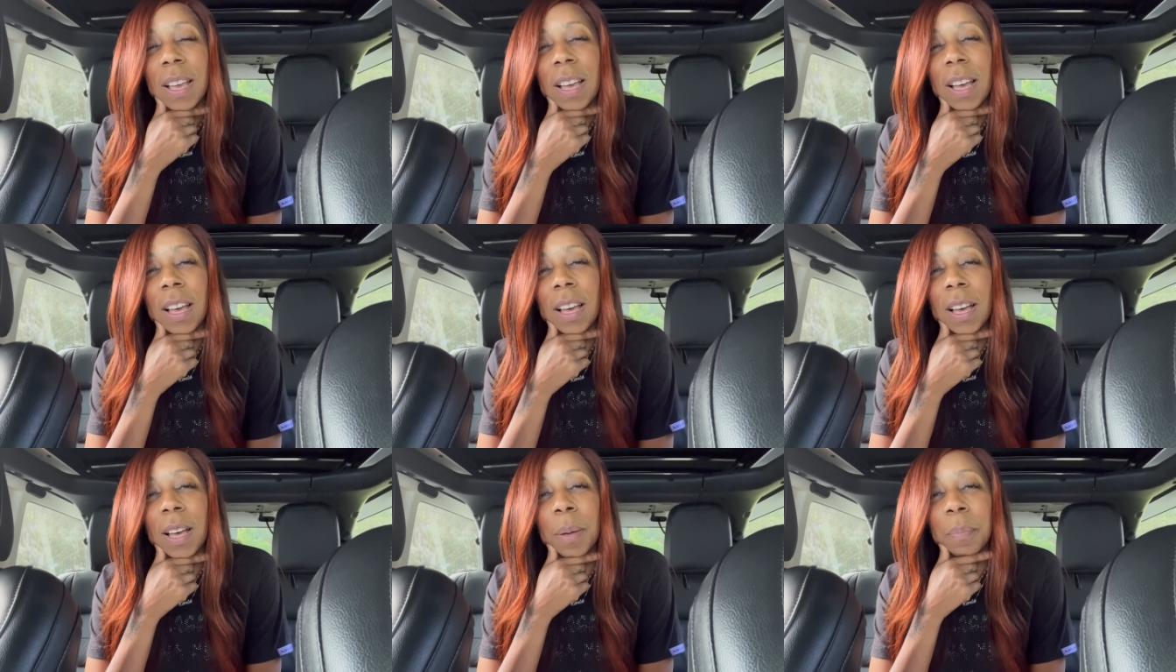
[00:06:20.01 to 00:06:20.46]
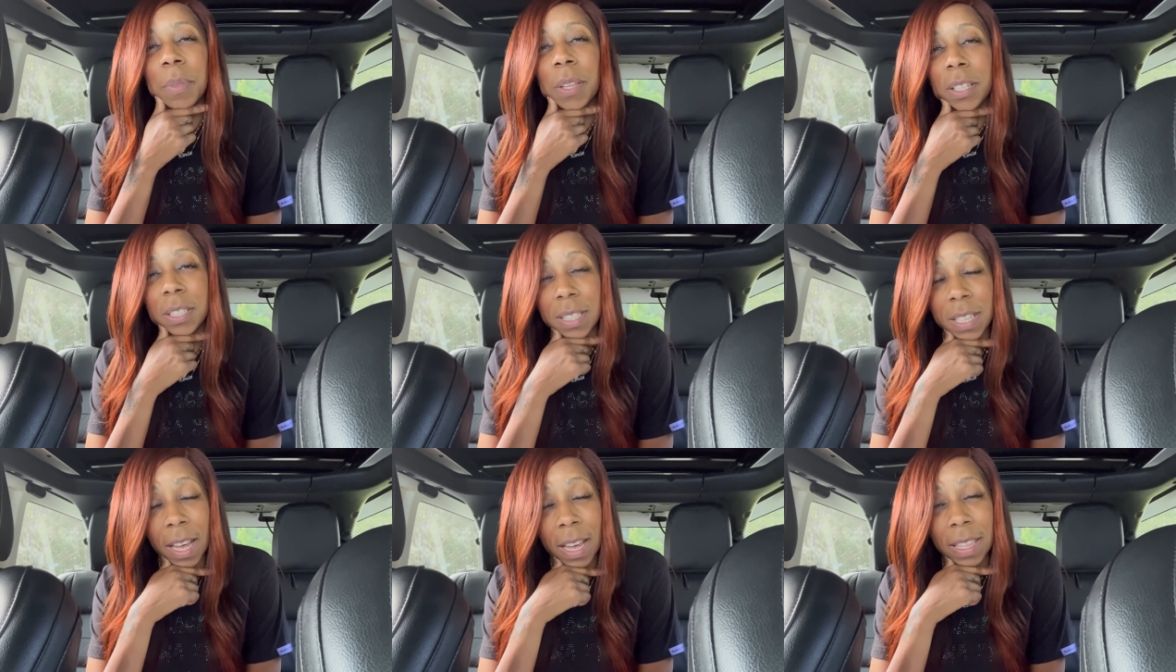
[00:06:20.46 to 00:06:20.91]
Um,
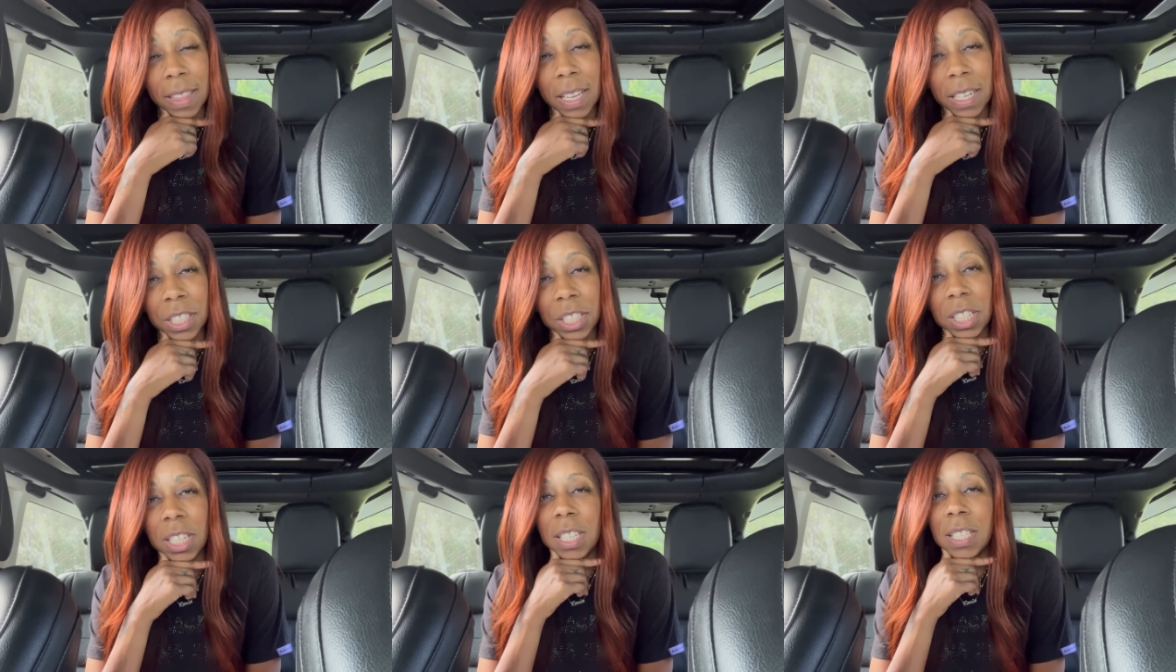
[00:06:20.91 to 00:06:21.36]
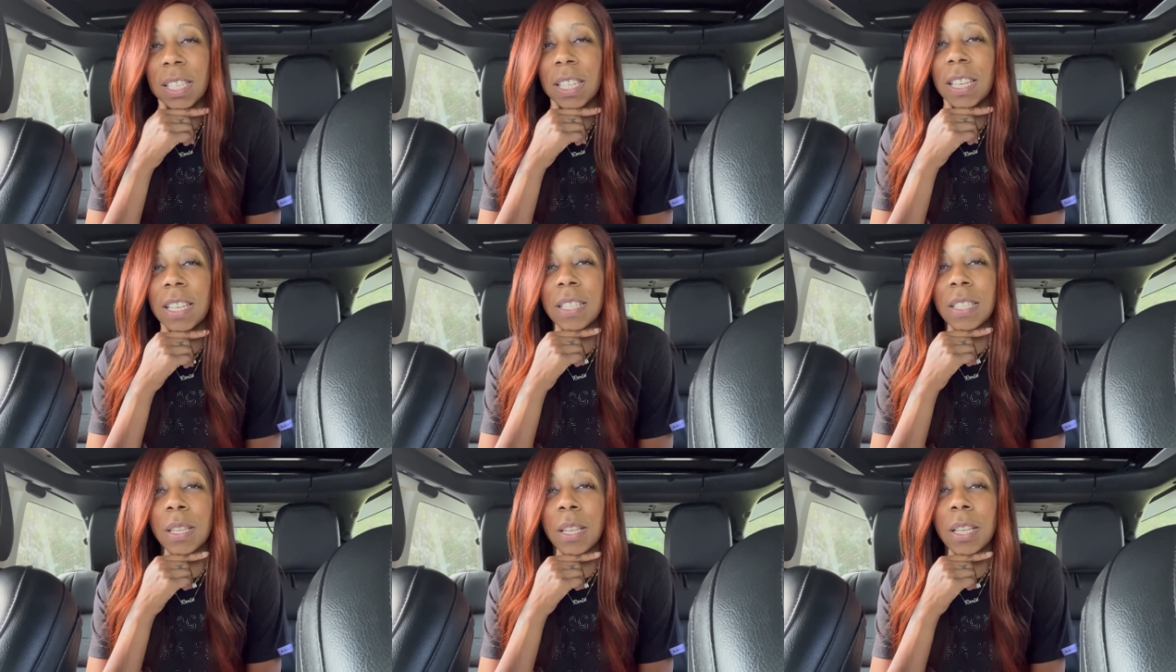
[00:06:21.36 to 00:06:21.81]
they're saying that
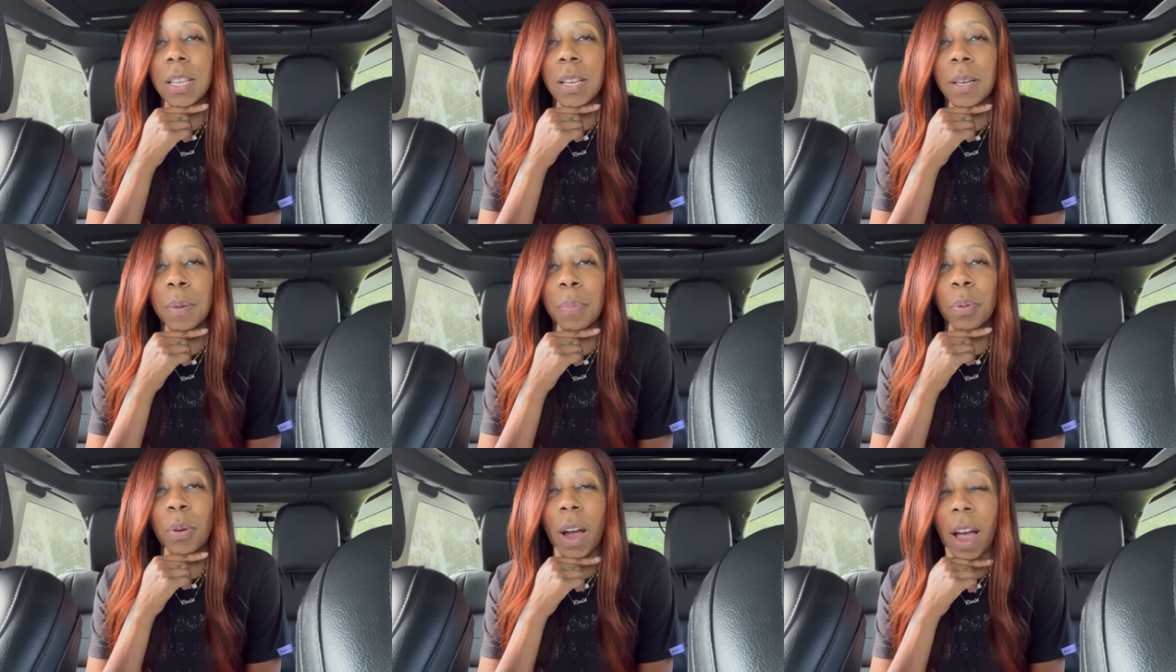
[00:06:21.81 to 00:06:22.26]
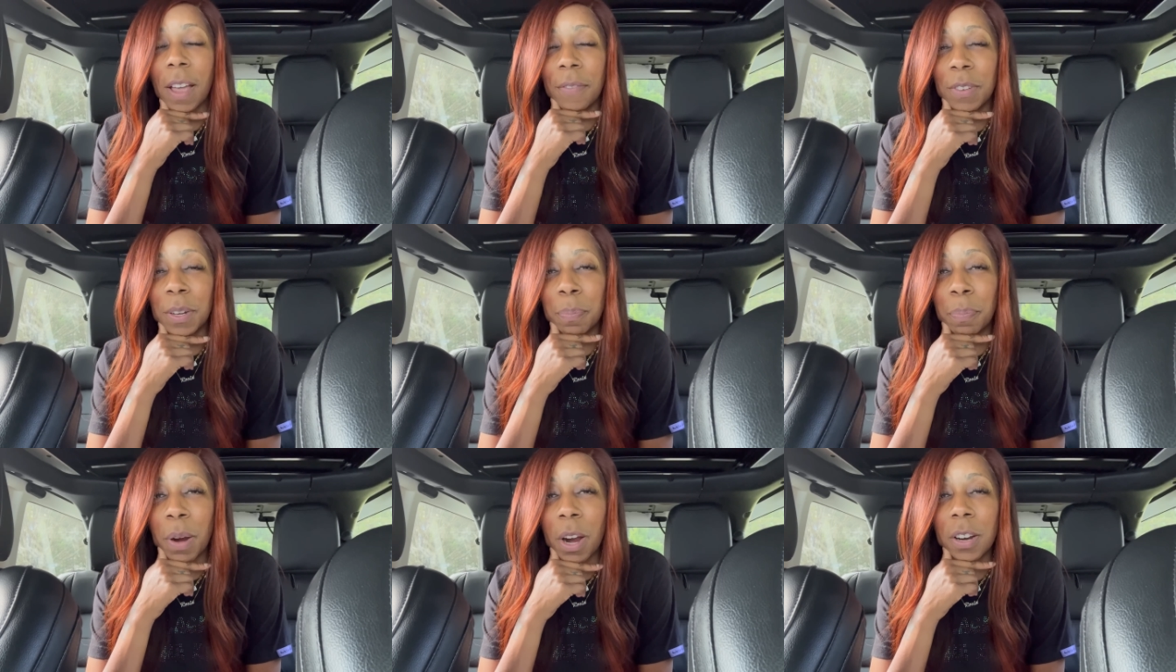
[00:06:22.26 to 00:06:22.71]
Jeezy is a
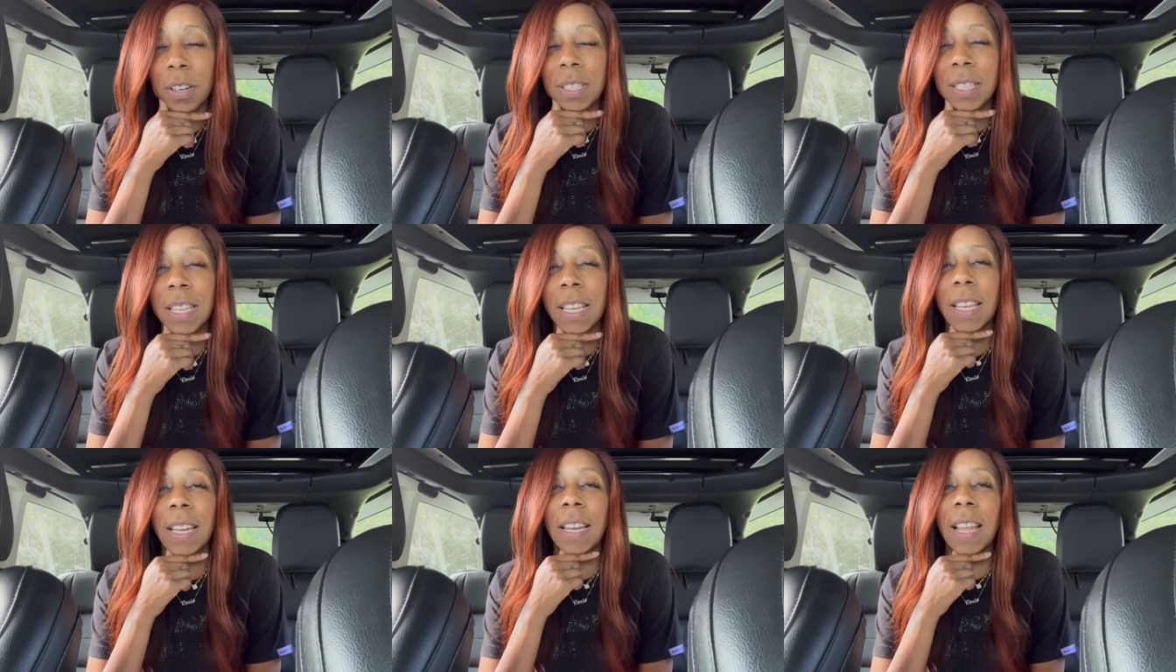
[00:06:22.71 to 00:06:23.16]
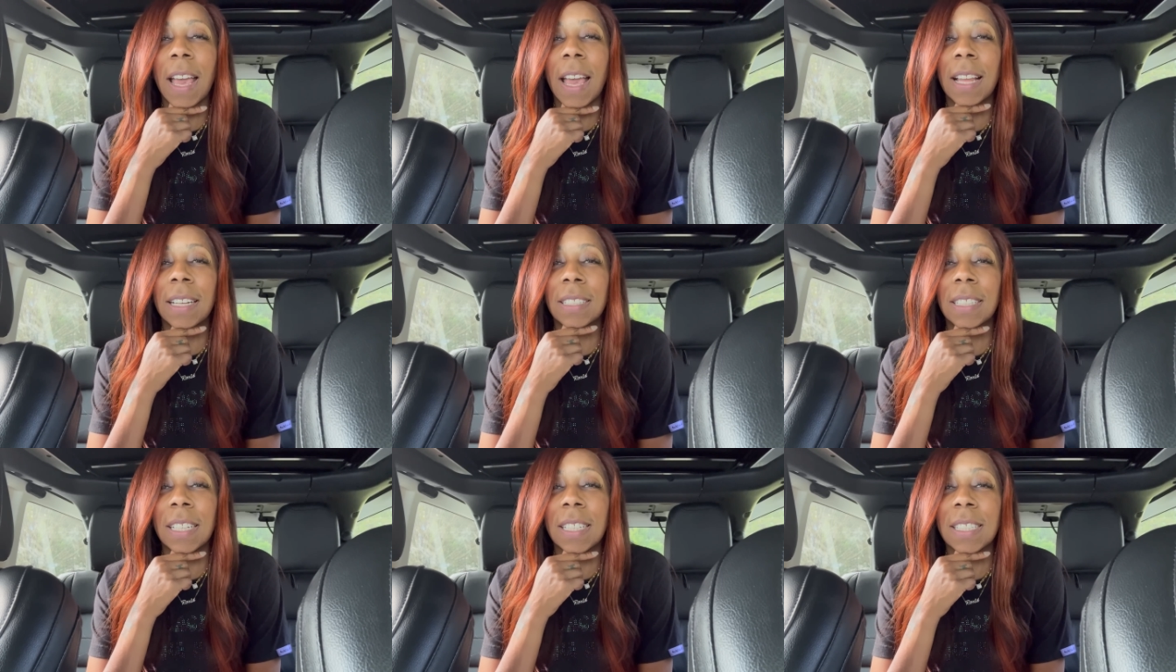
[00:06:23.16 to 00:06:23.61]
private person
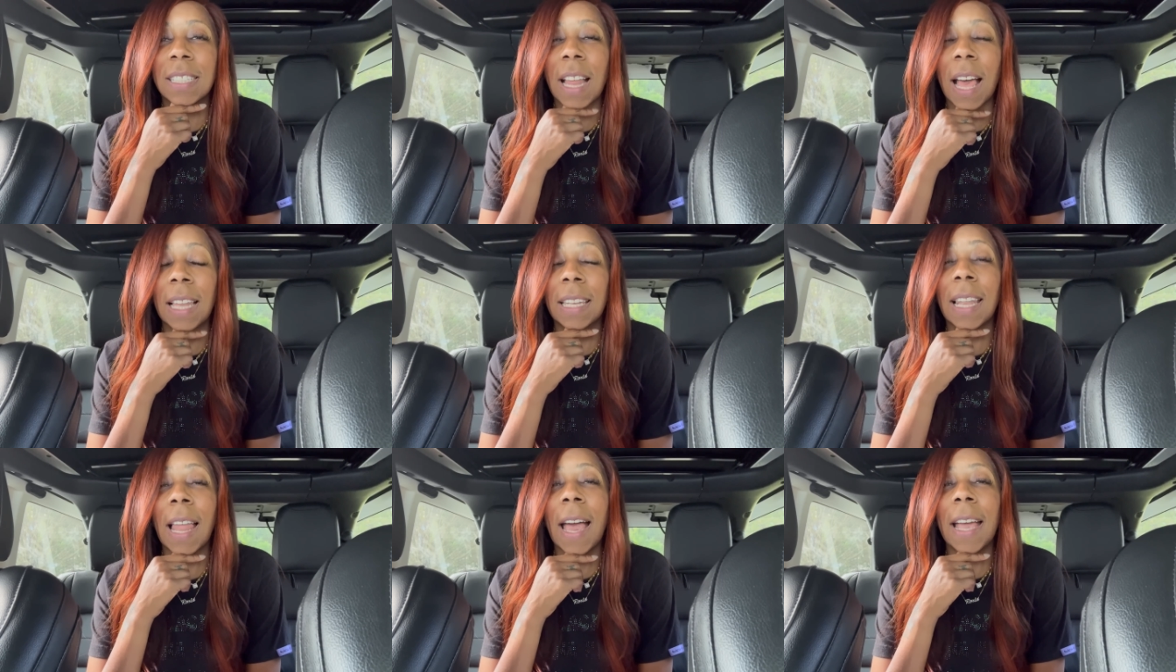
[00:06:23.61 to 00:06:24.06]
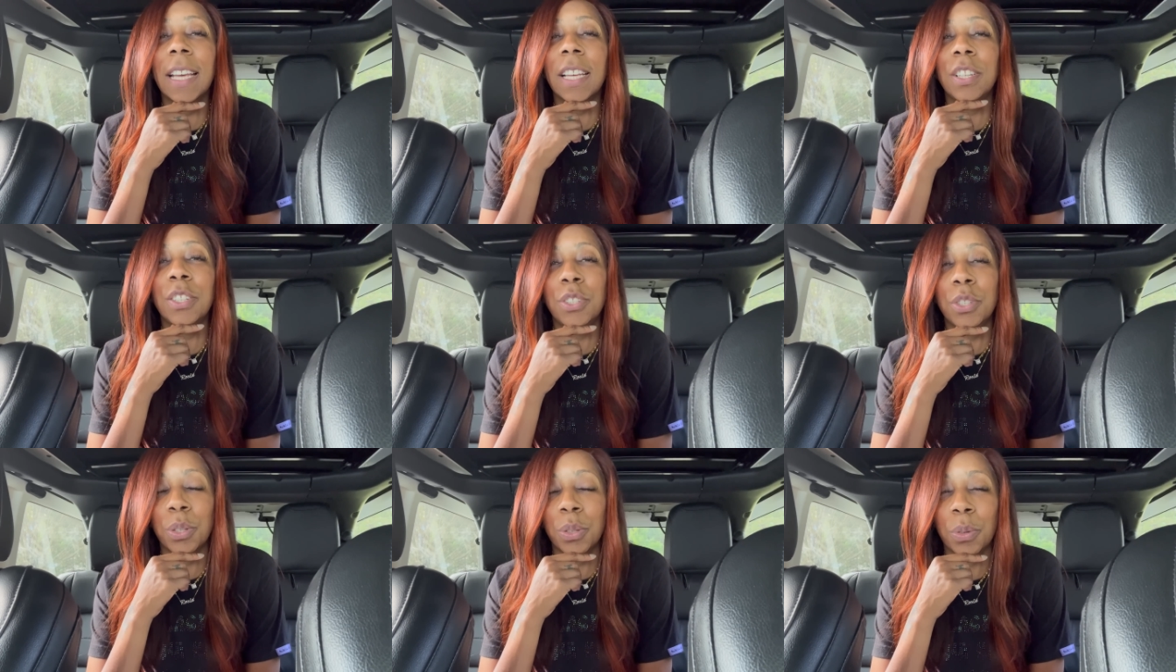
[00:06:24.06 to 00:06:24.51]
and does not like
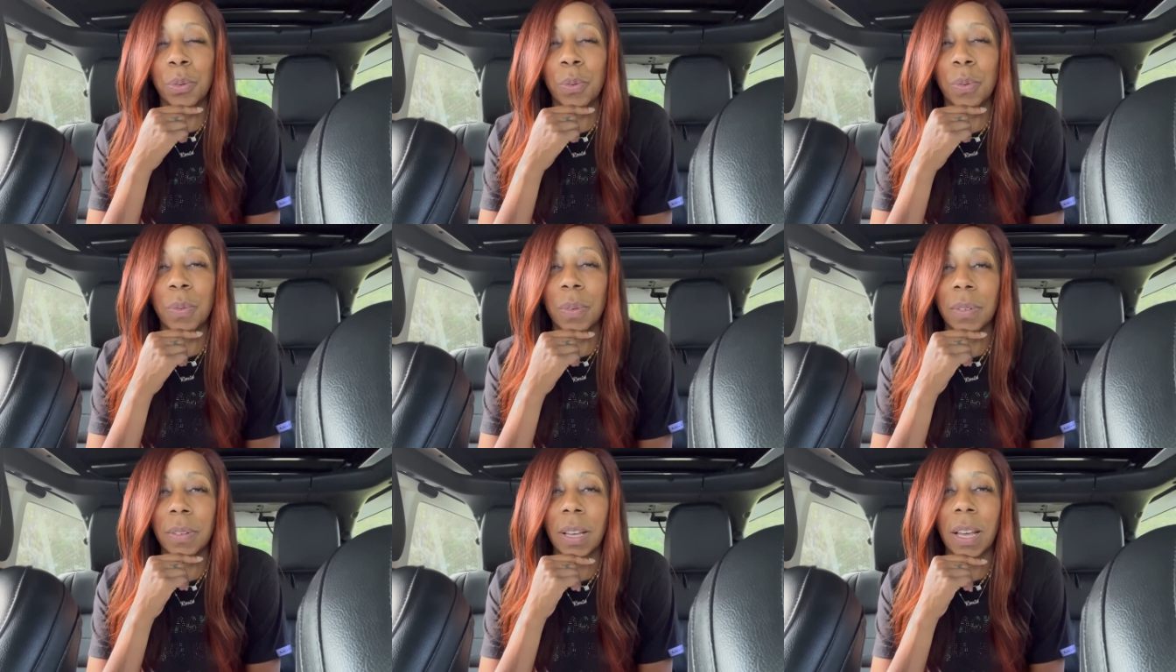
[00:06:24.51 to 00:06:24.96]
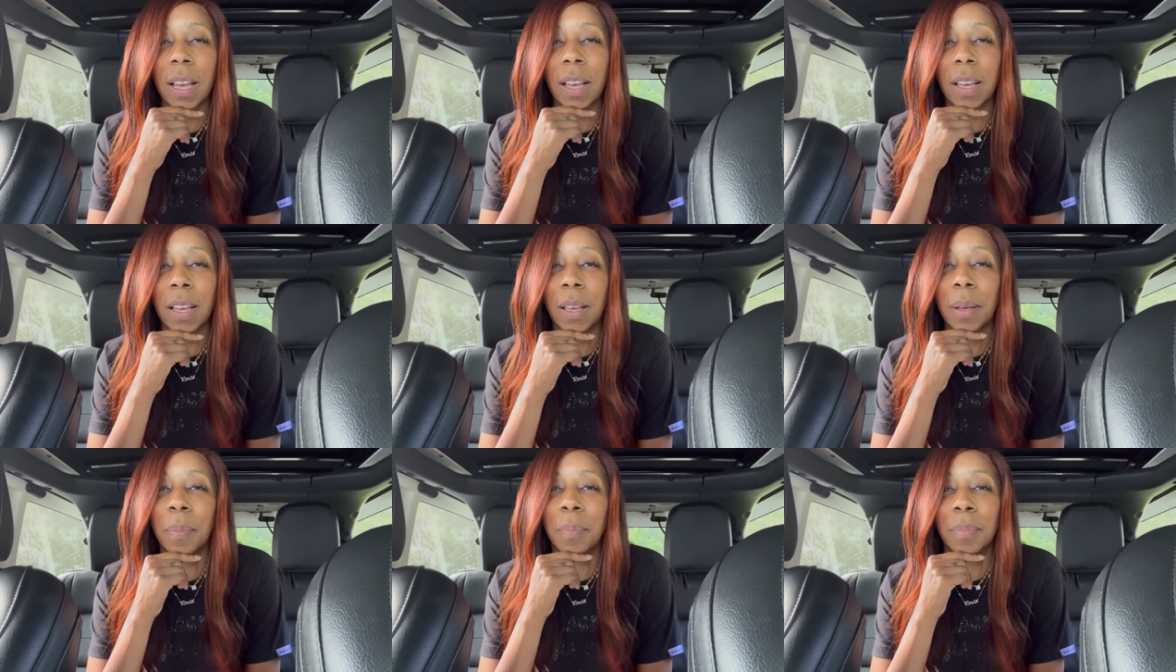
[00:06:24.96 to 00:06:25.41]
to
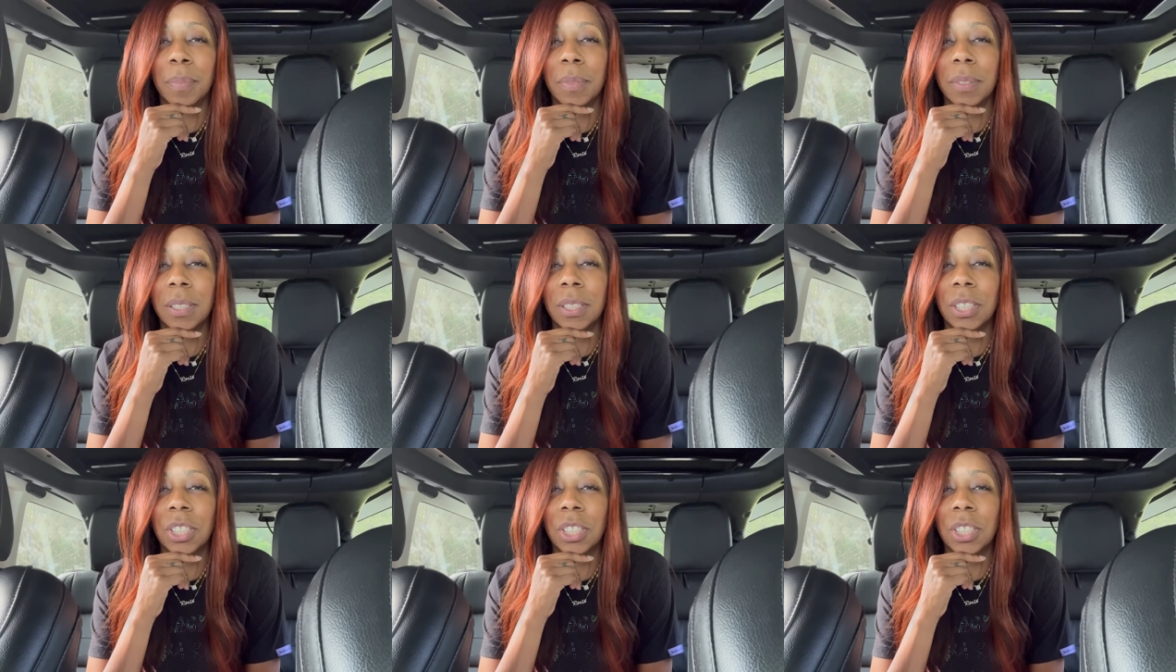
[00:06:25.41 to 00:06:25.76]
um,